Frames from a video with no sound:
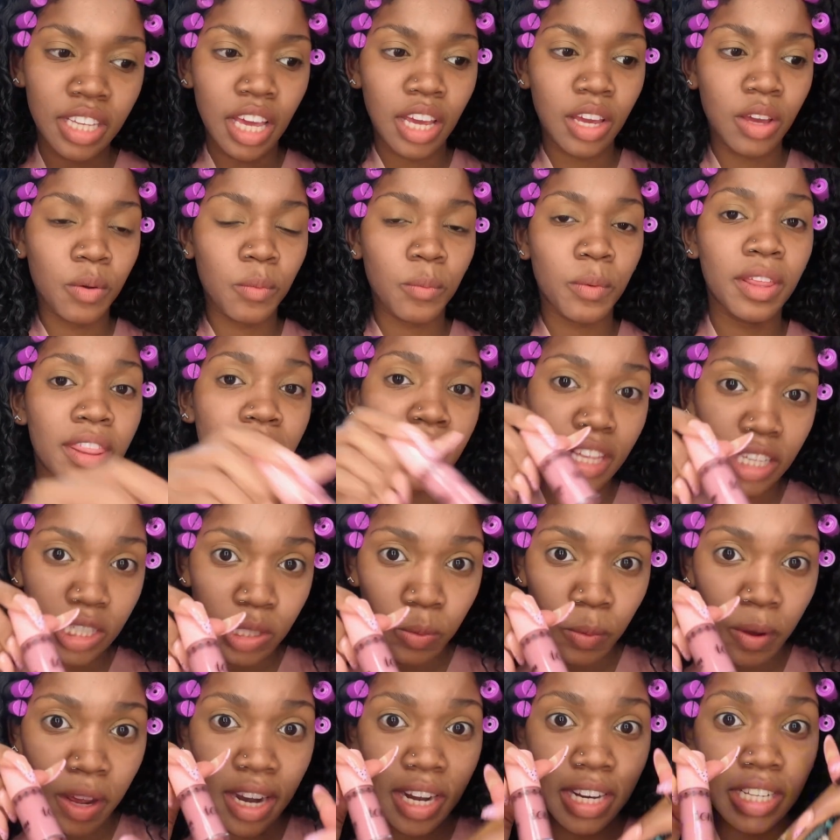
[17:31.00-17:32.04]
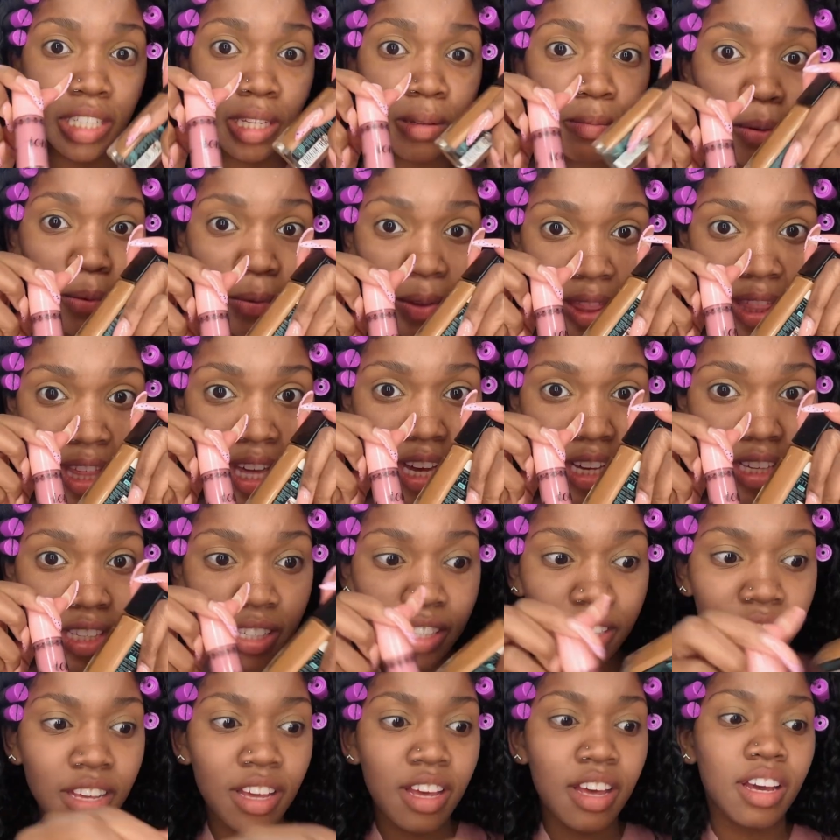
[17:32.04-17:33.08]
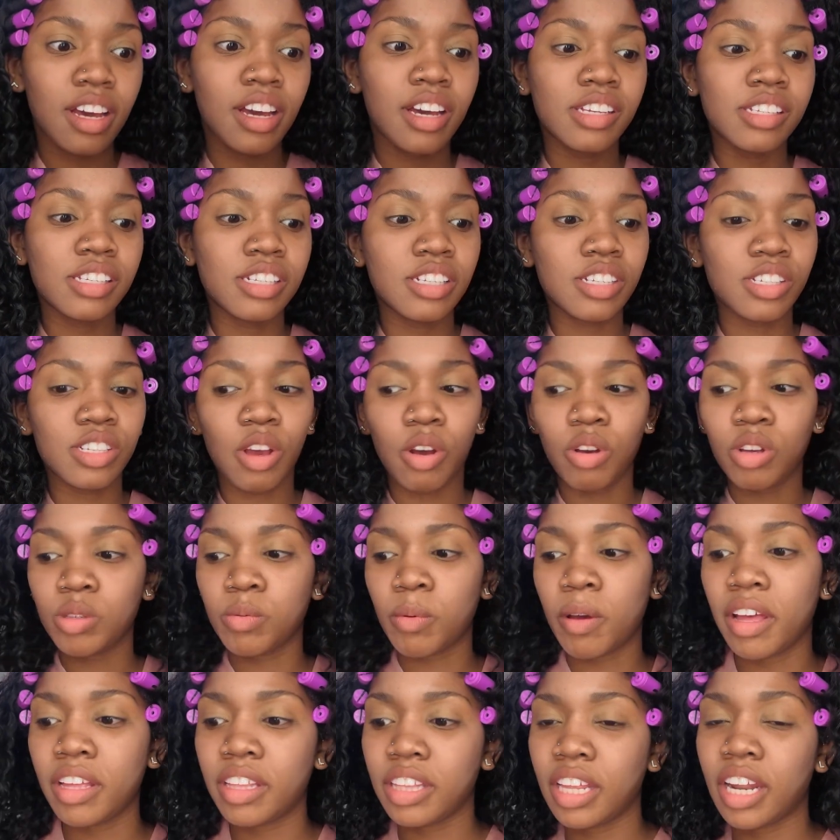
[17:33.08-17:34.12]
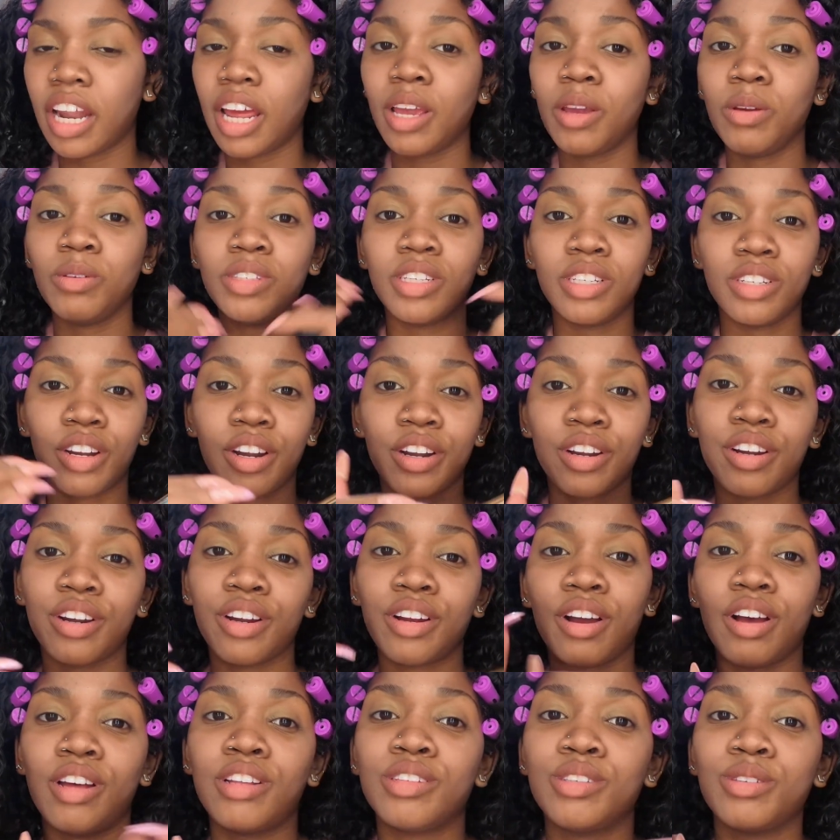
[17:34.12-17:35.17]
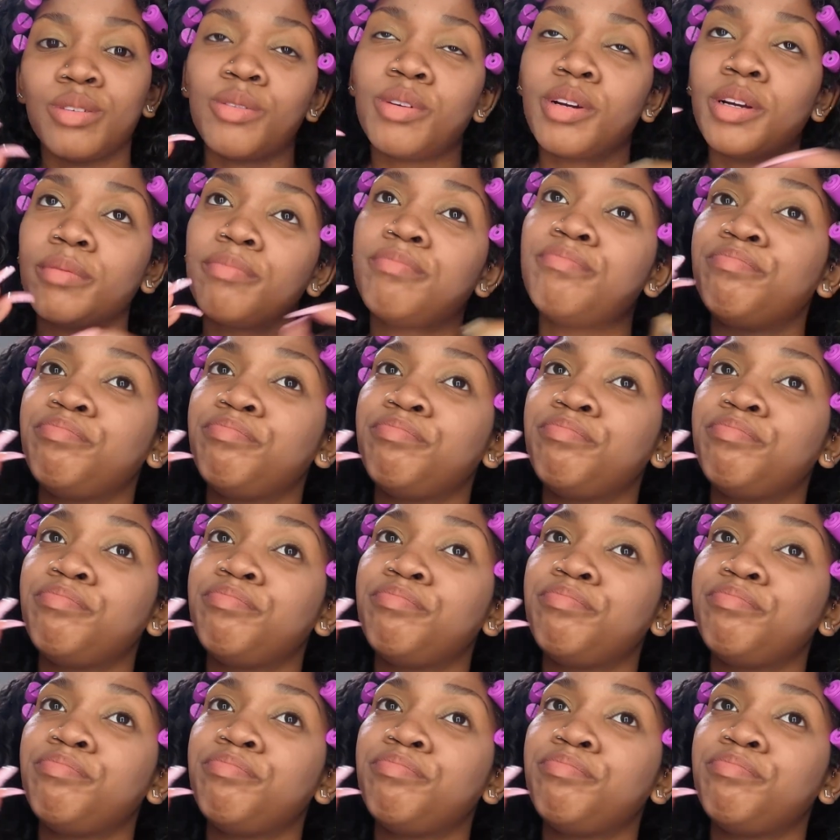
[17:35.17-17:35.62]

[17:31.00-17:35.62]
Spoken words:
like with this one, it needs to be with this because it just goes well, and then I use a darker contour.